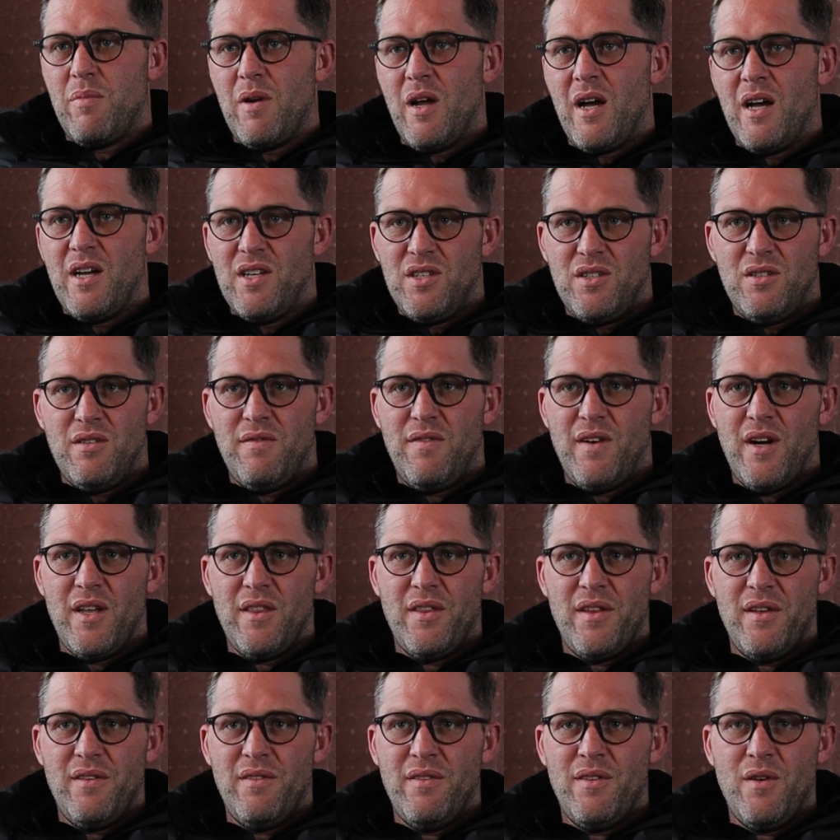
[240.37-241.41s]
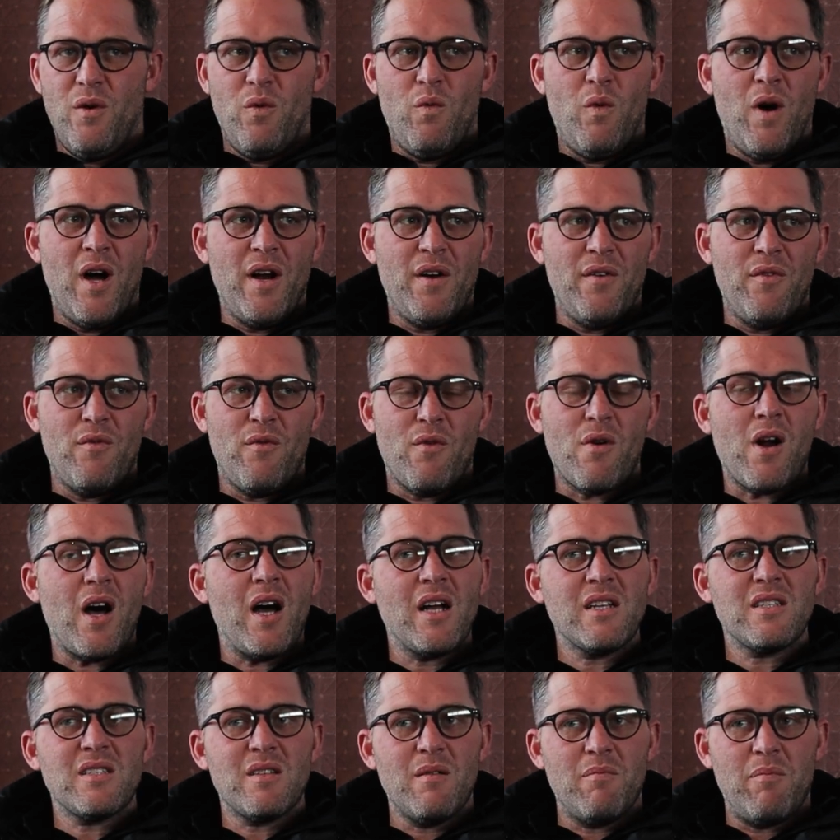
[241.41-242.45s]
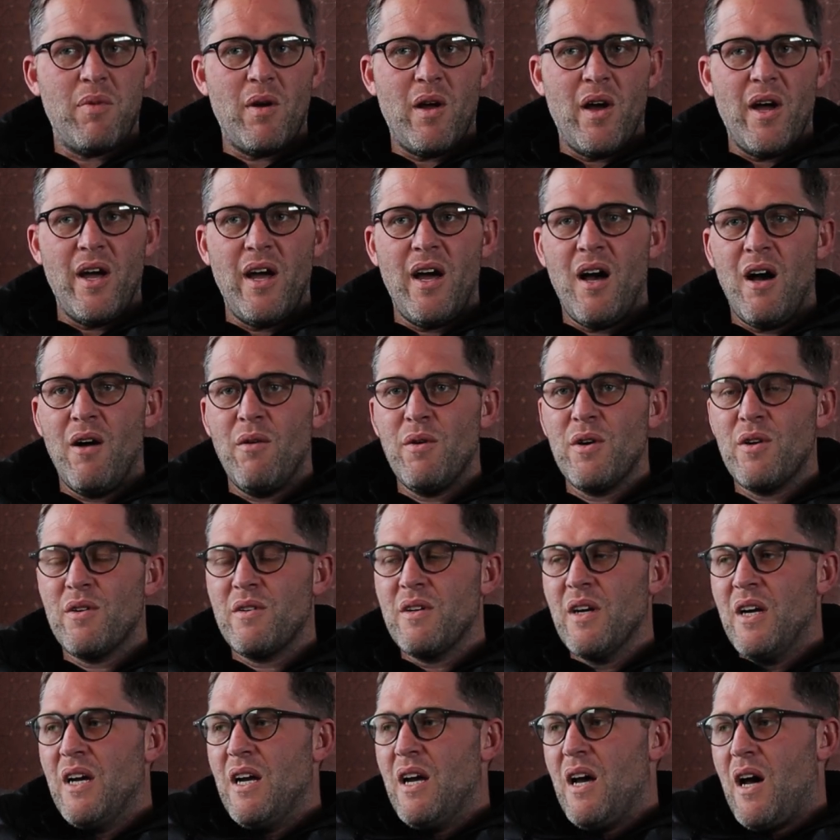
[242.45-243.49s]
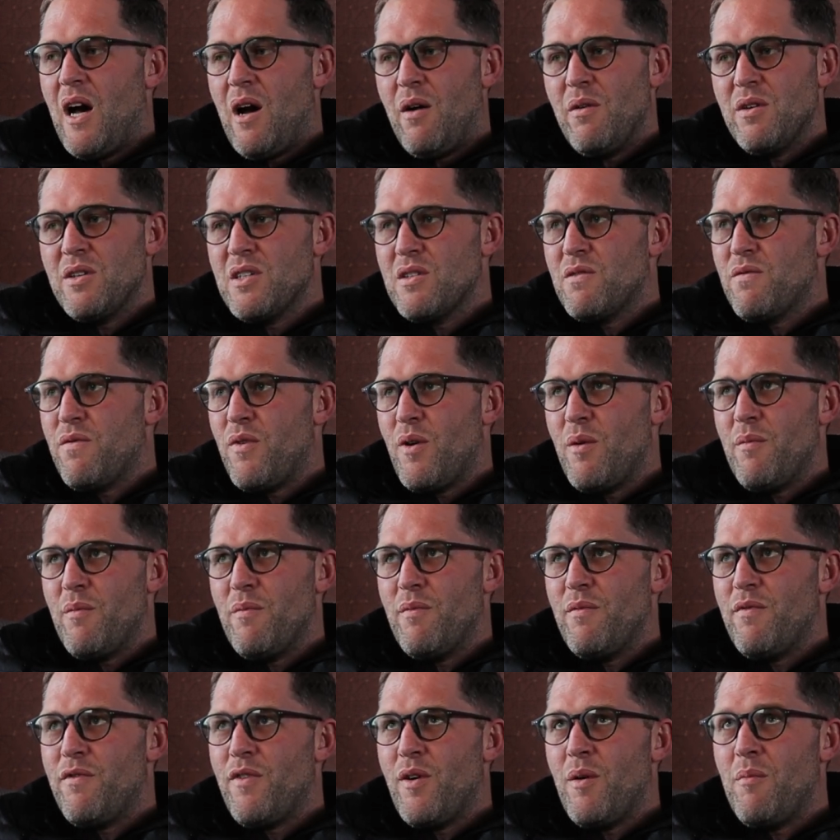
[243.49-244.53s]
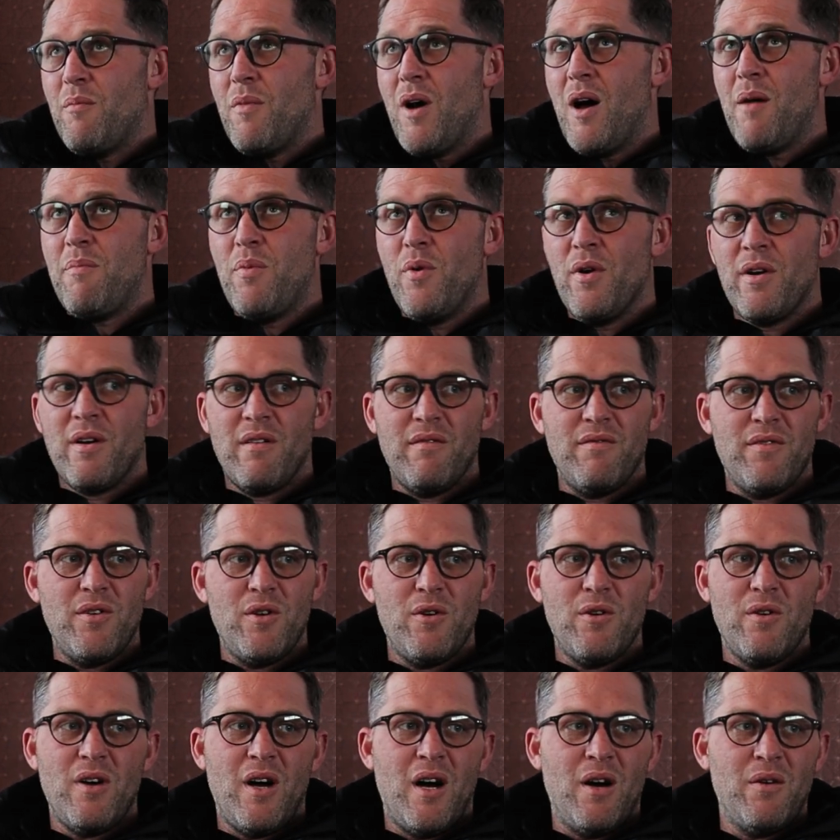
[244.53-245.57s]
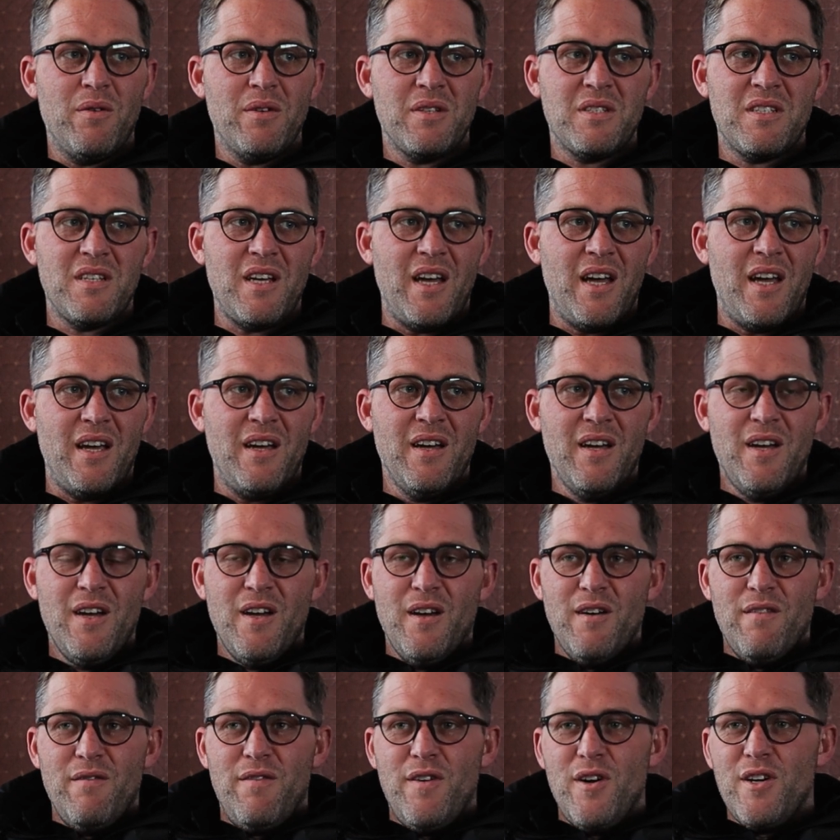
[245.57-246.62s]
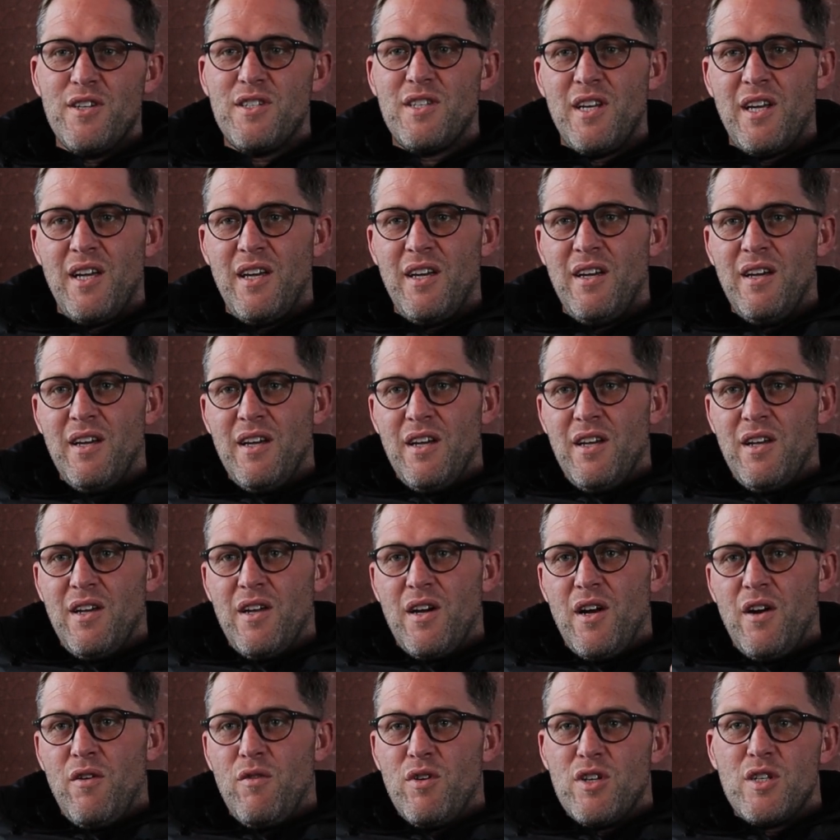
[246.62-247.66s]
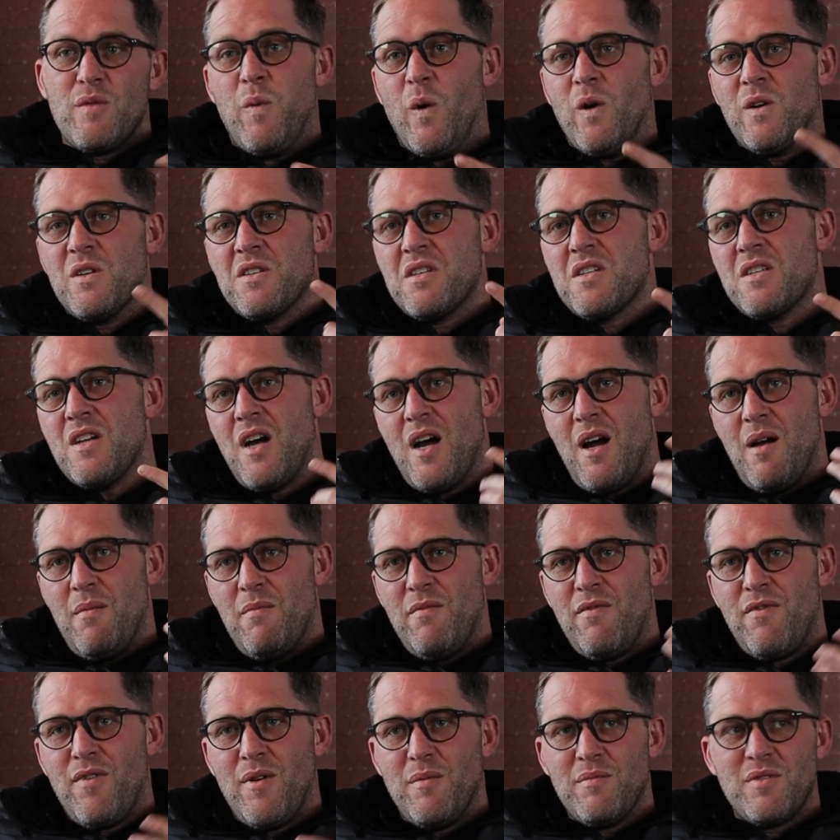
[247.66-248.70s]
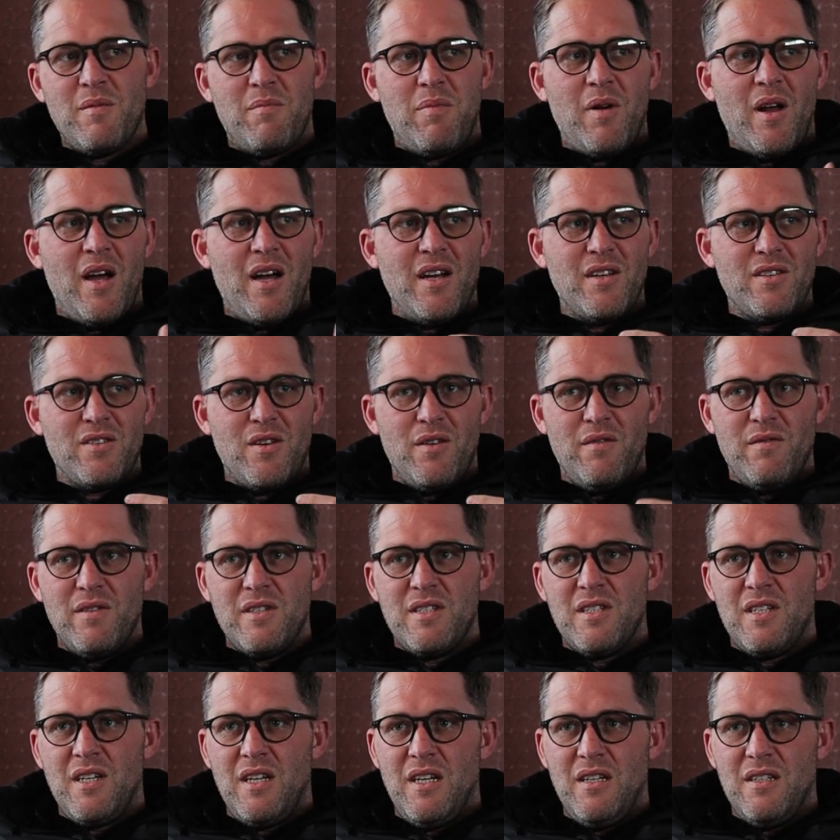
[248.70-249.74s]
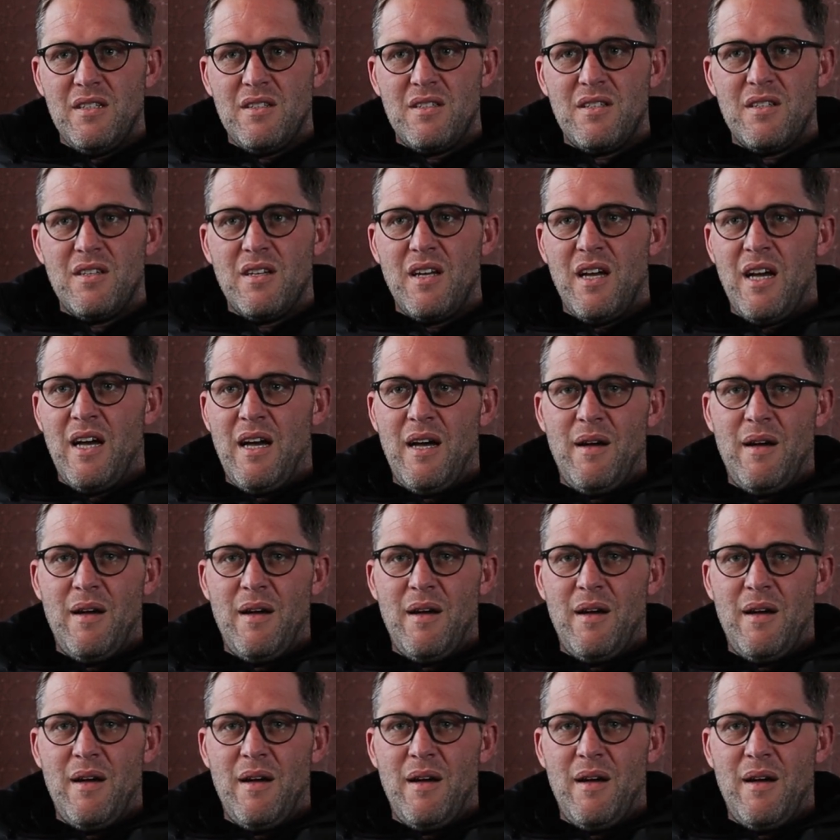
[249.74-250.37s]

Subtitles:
suppliers to find the one right supplier. I would just, from my point of view, I would say, firstly, you know, response time from suppliers overseas.